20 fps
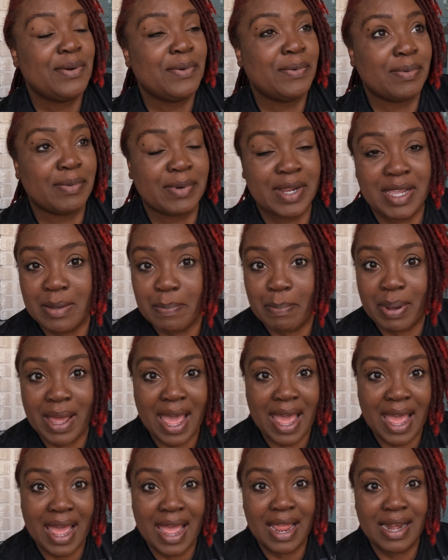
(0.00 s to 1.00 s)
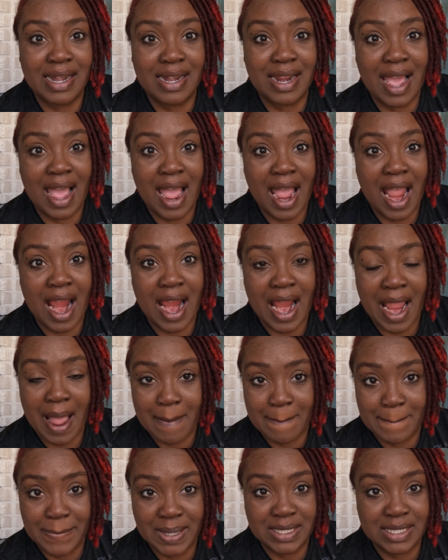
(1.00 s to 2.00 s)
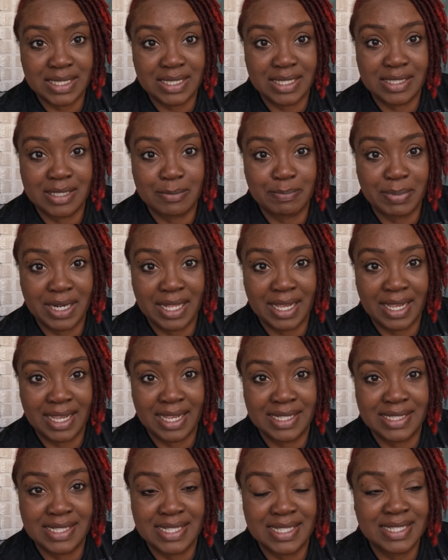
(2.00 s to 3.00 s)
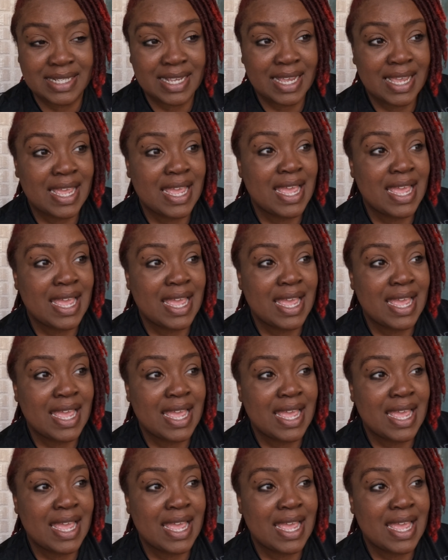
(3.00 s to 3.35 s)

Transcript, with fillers: repot our hibiscus plants